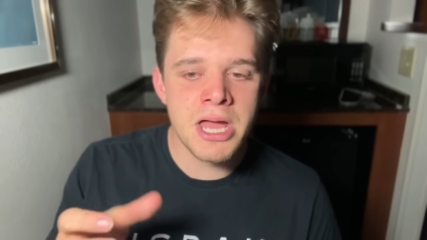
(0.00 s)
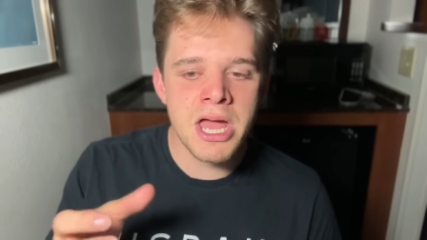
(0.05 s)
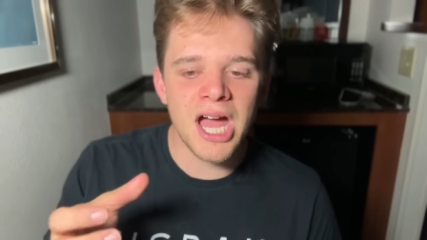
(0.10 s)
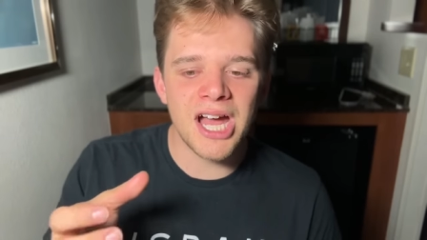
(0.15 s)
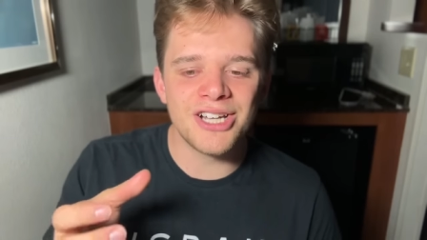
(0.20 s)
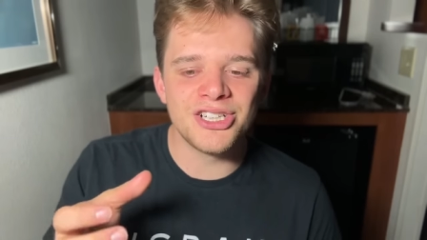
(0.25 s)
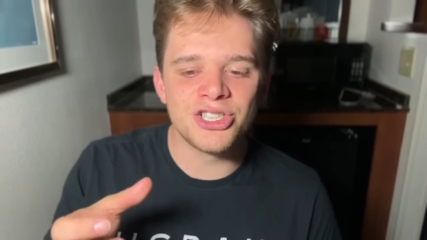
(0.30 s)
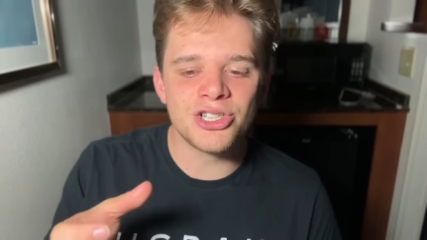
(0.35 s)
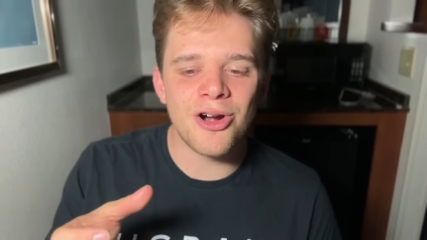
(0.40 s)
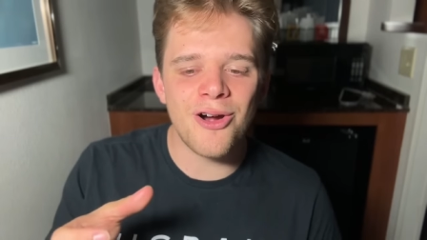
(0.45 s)

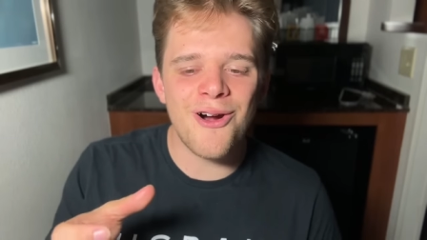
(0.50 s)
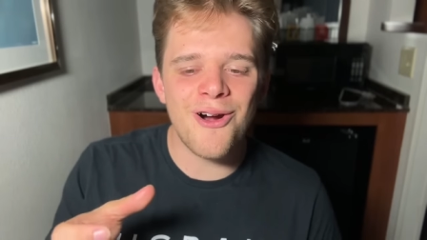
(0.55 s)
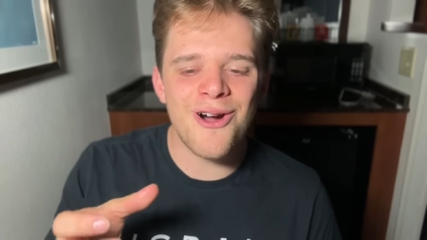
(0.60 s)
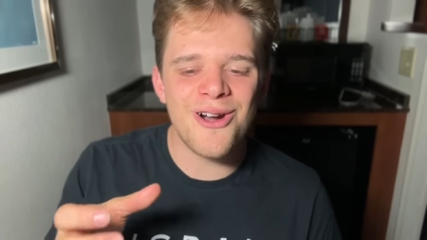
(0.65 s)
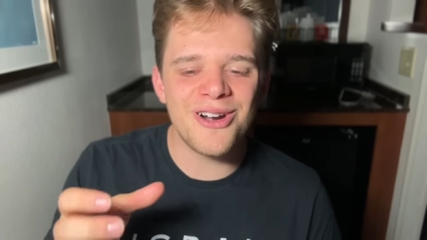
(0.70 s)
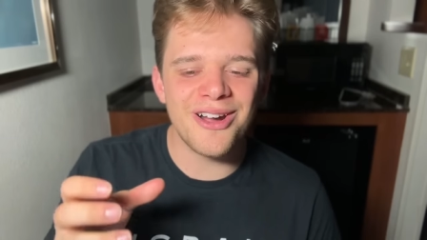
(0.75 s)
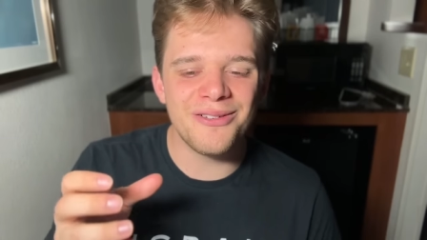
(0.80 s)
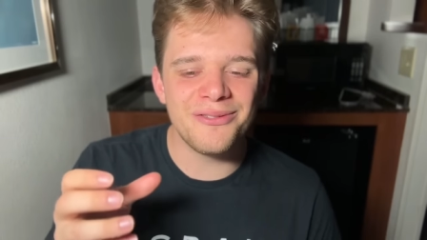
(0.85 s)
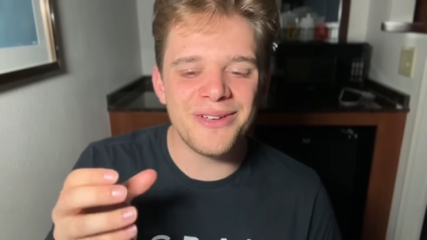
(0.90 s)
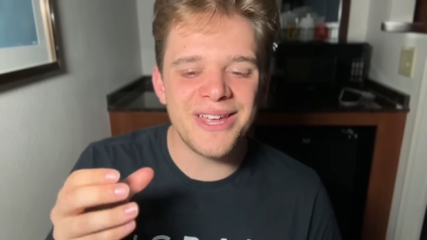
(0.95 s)
a jar
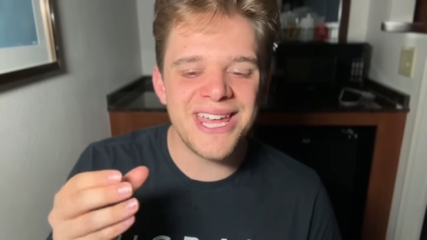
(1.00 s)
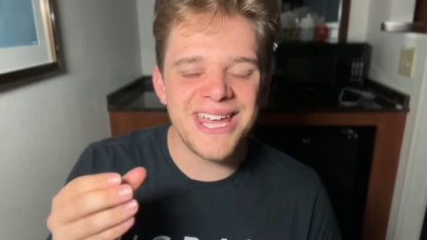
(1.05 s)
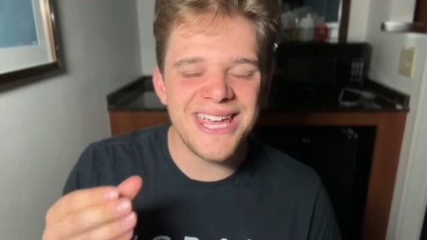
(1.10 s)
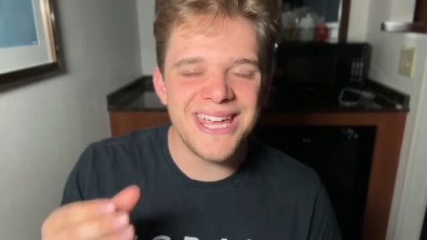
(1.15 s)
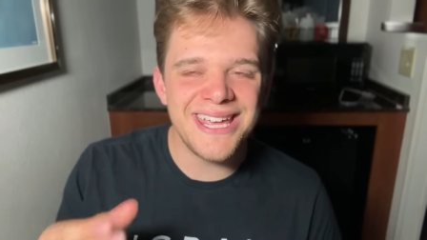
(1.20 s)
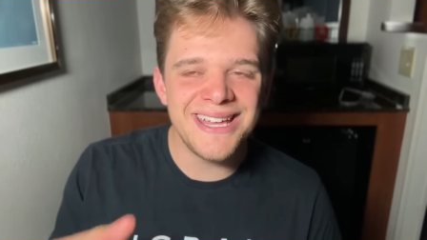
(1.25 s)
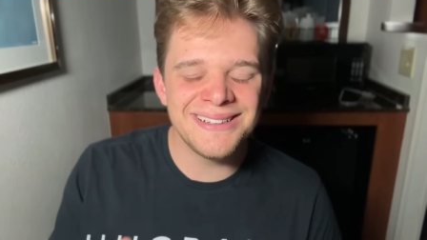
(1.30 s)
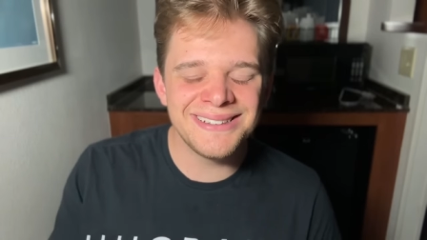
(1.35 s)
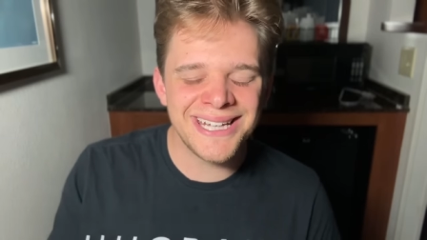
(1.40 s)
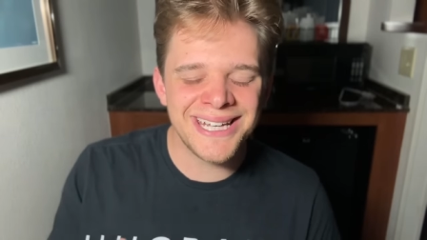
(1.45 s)
of
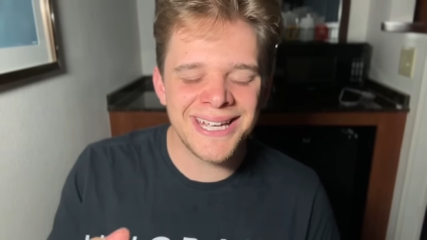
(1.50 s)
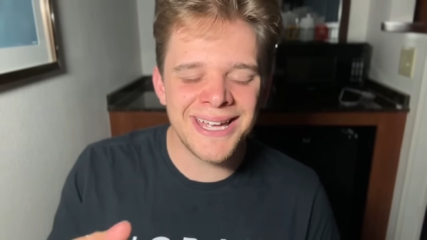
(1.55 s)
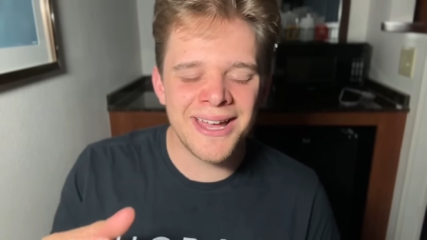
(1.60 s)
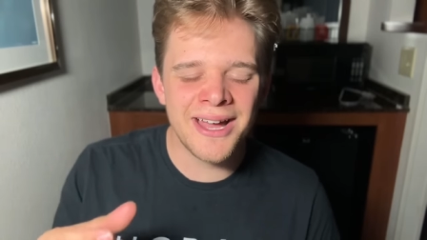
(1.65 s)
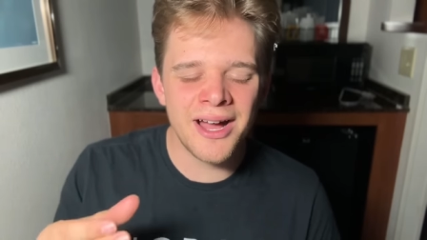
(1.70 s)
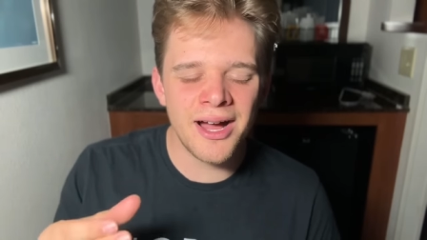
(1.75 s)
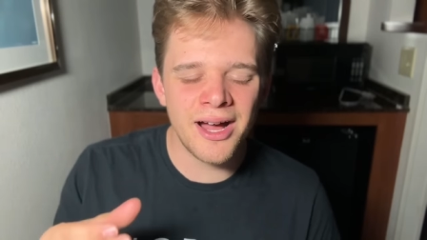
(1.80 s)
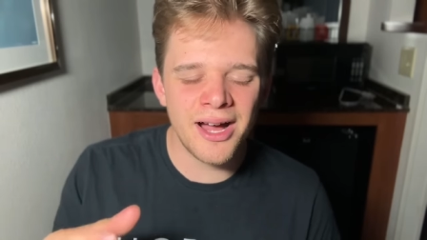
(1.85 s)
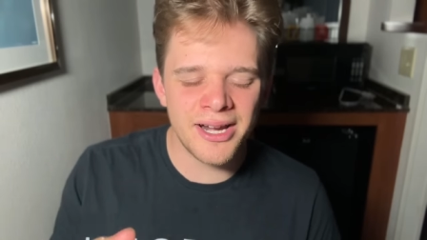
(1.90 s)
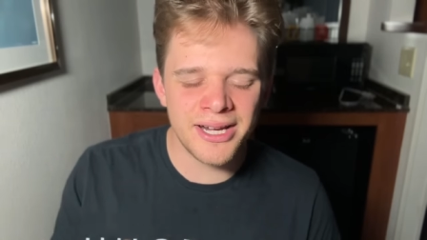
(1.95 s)
healing
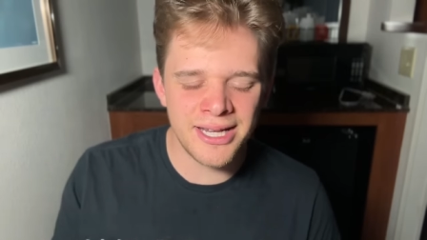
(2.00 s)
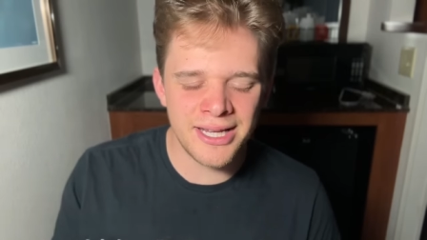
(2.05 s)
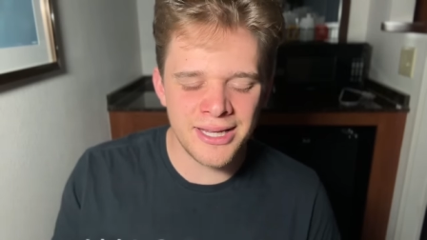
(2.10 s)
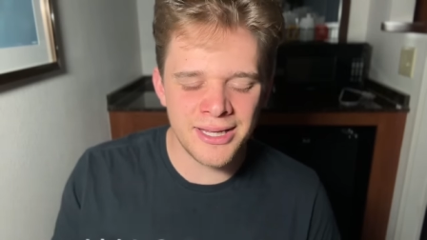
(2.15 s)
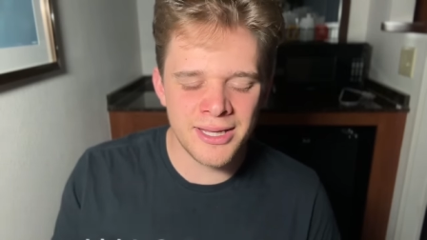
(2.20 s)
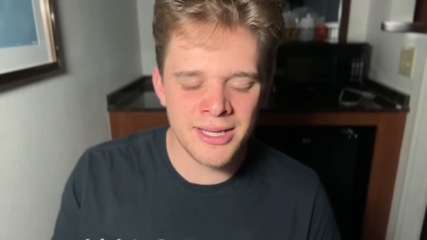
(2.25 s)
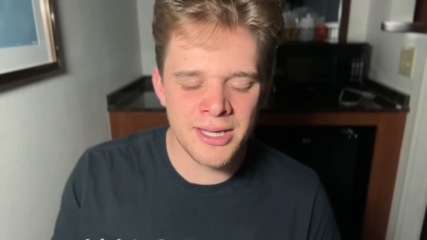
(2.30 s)
honey,